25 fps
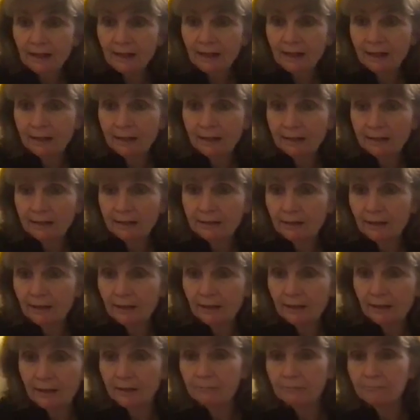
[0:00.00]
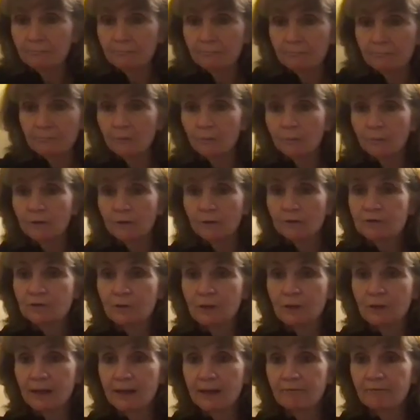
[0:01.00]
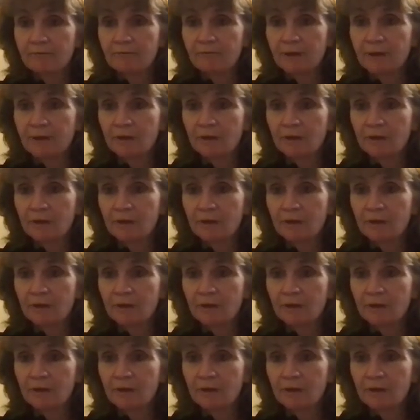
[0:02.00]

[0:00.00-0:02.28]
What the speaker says: And we also have